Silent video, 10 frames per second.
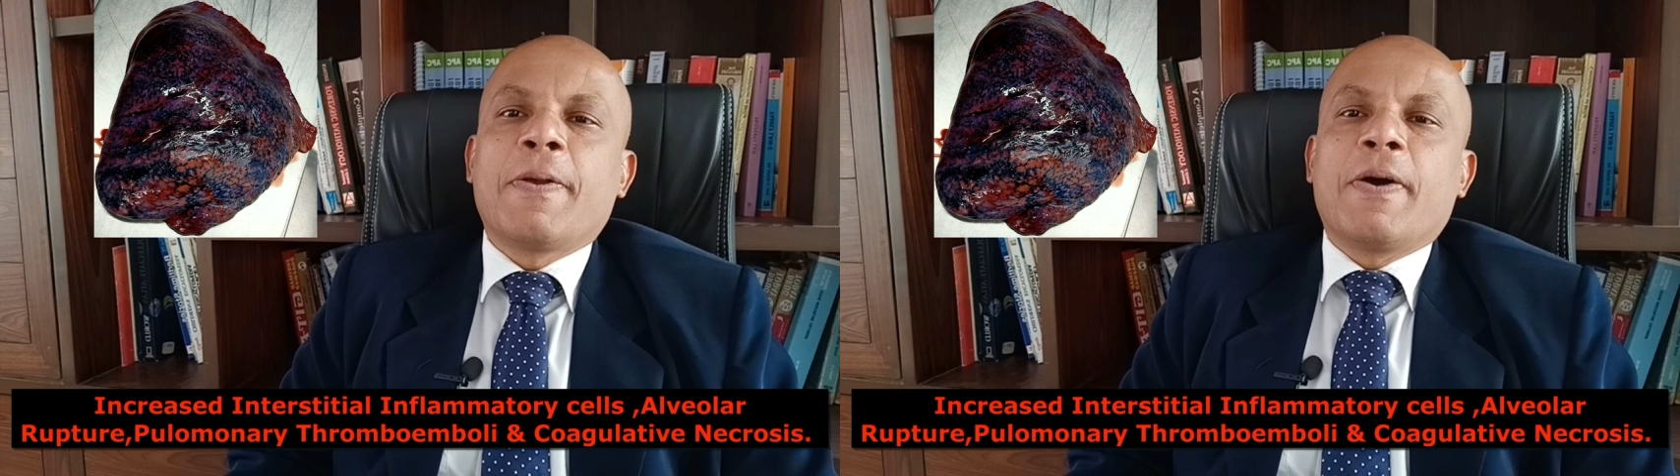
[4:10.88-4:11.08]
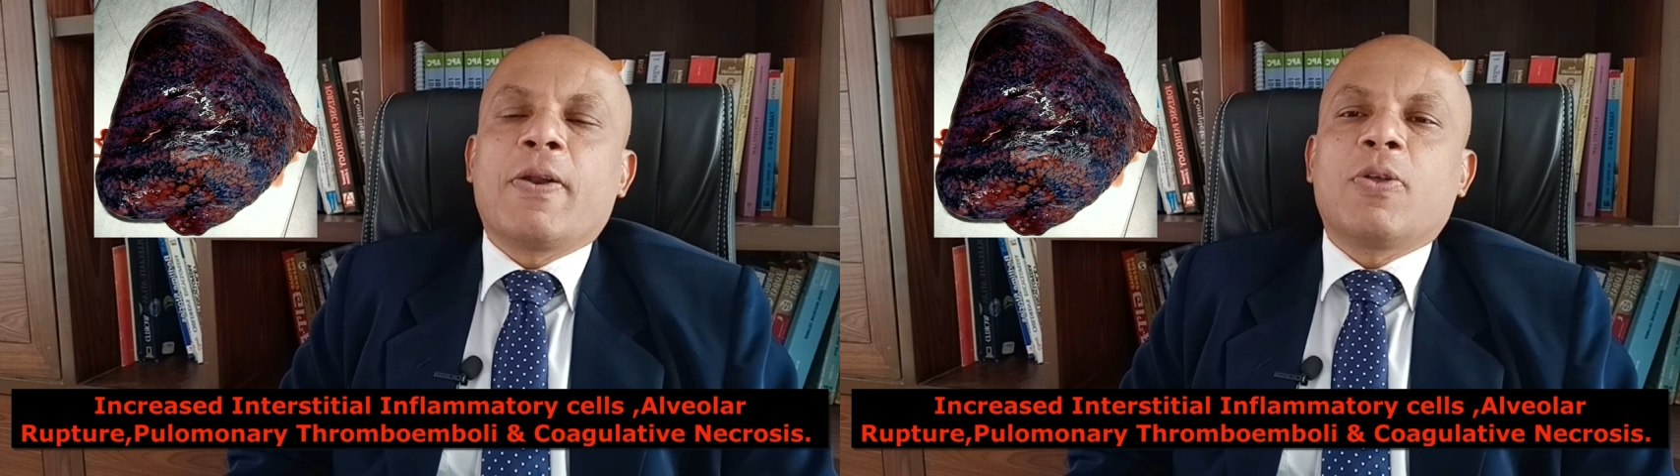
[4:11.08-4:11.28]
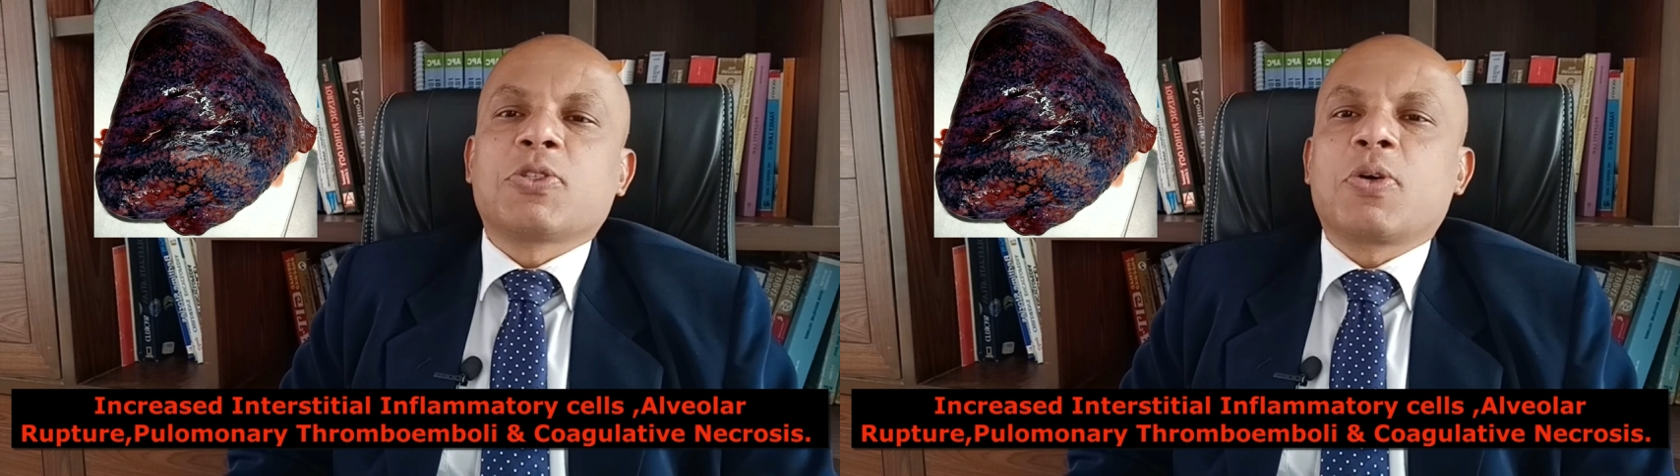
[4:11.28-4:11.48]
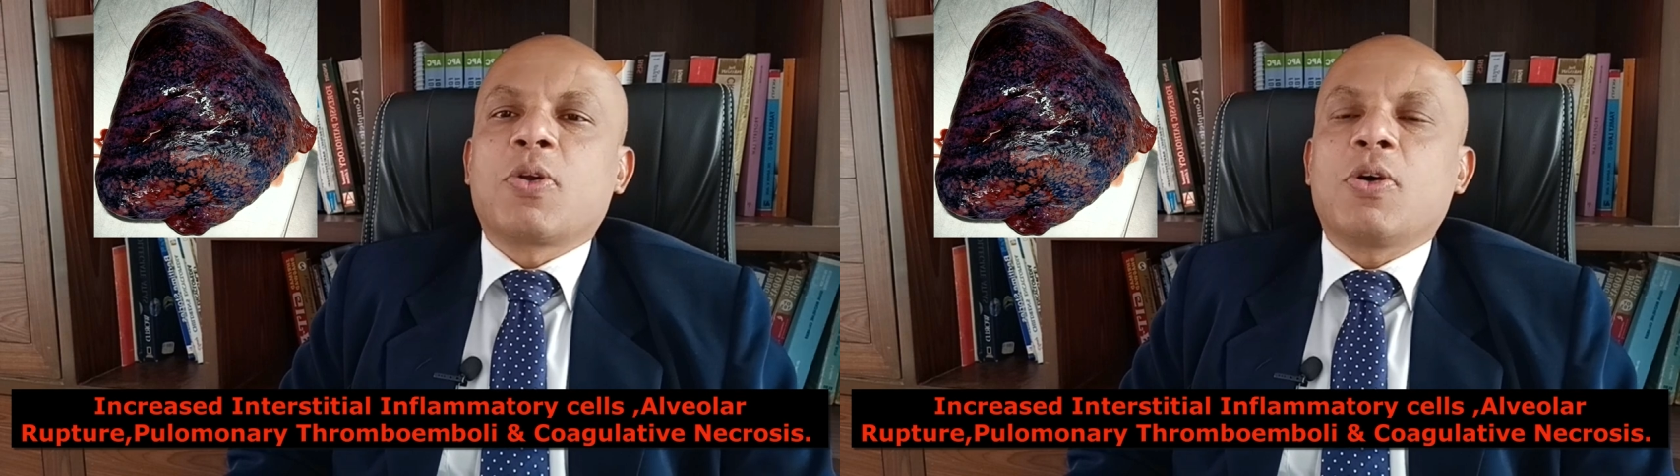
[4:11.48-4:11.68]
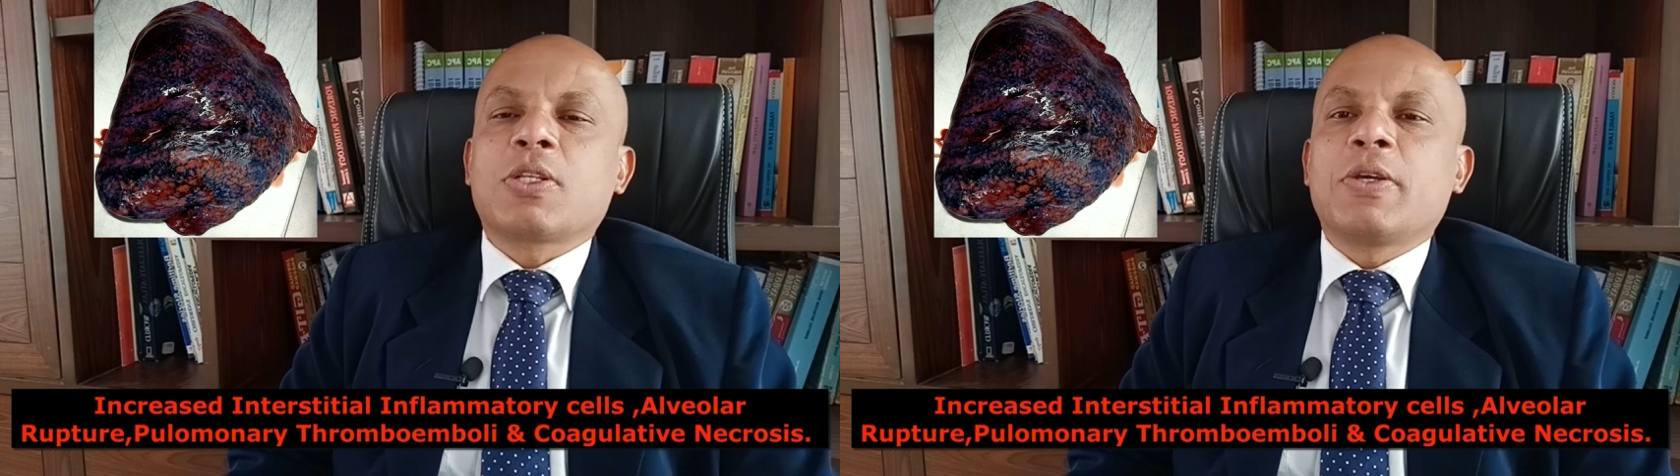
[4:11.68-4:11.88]
And also
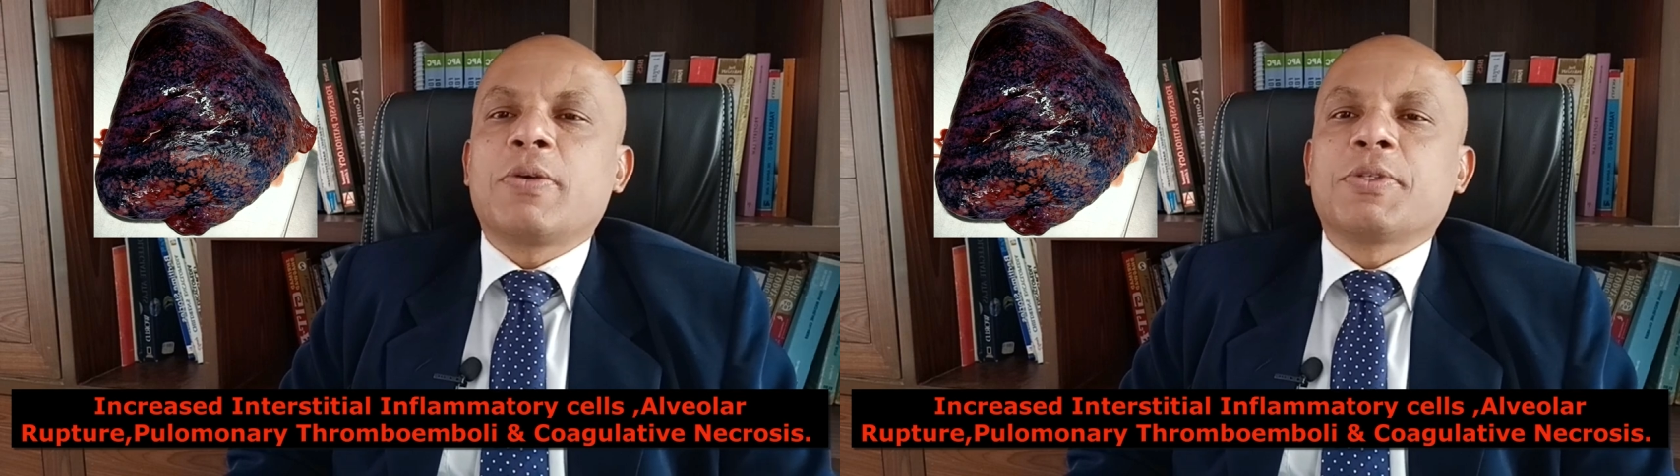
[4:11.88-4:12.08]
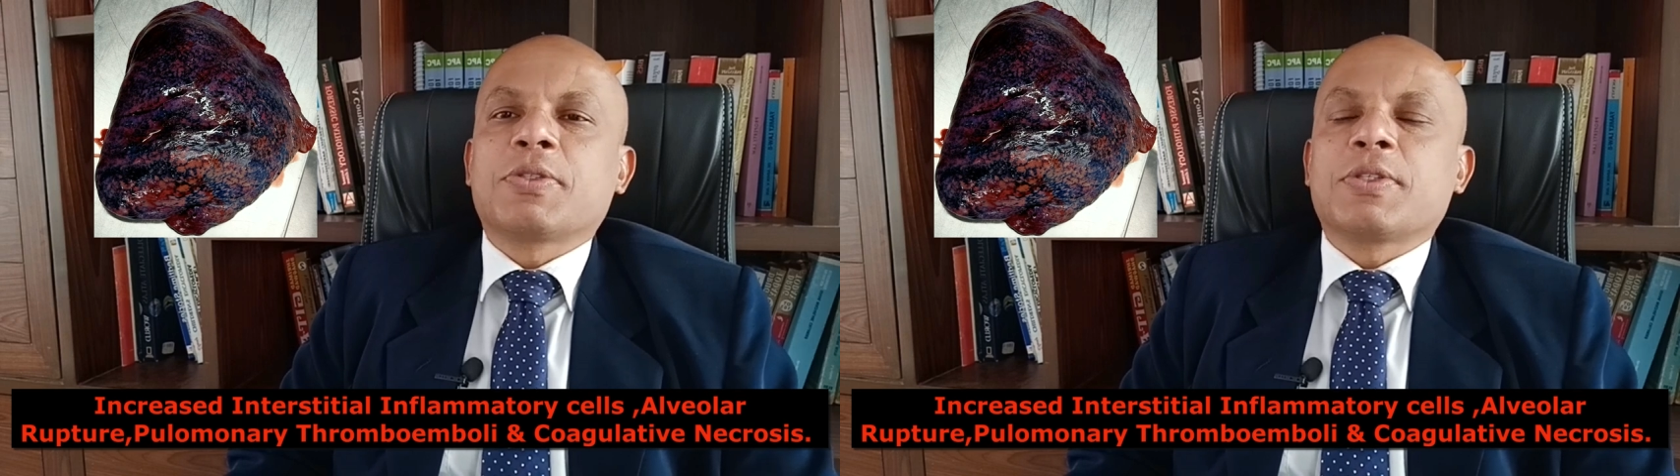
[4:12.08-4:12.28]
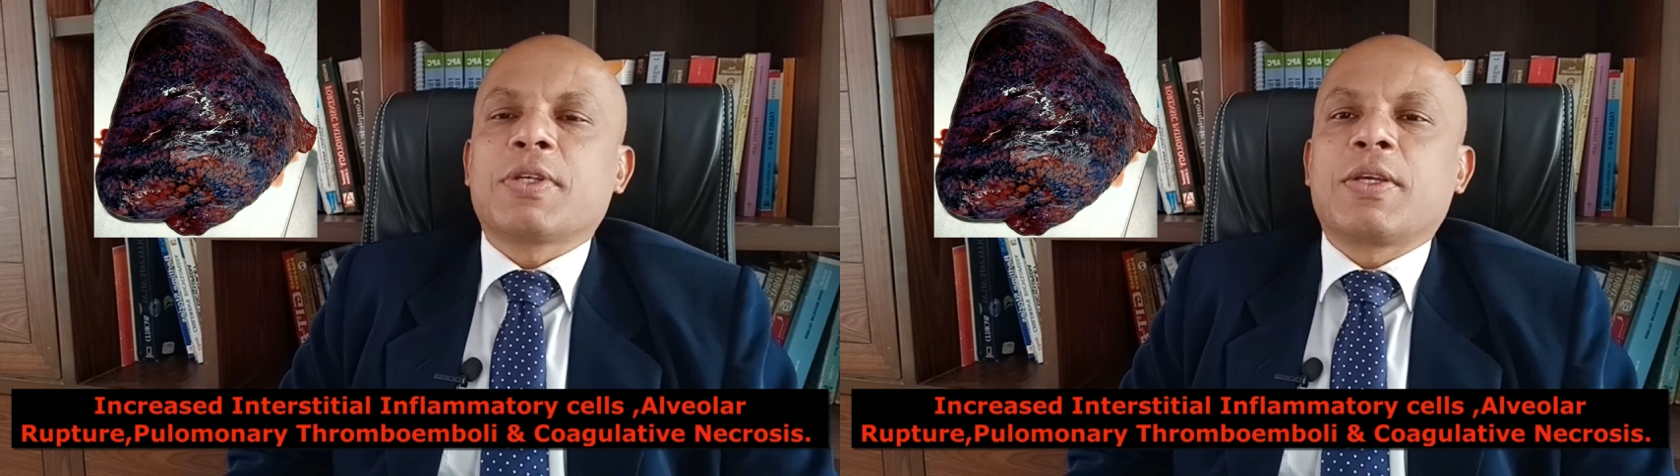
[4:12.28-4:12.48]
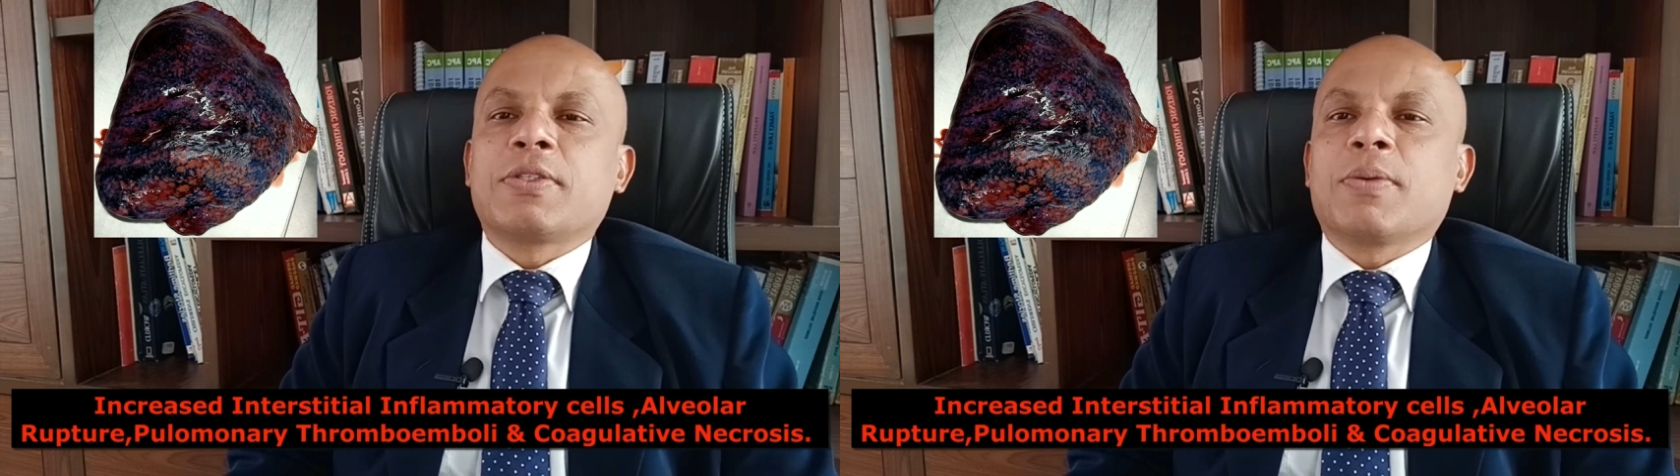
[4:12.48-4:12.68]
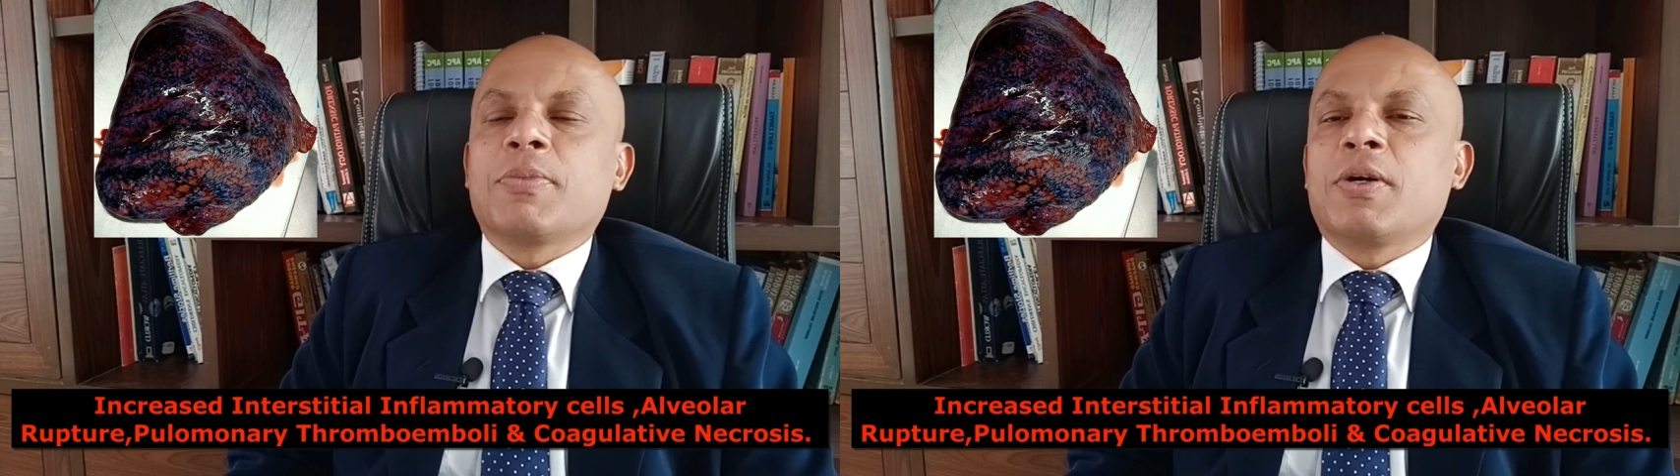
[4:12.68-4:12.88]
grossly, I was seeing
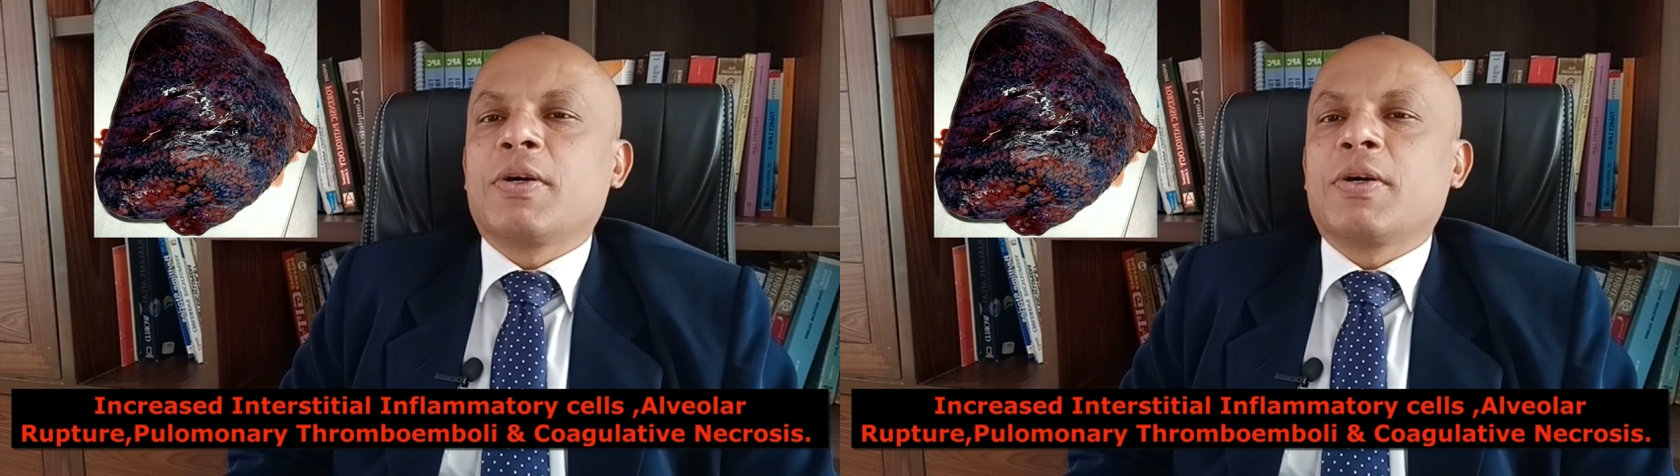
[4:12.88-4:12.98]
some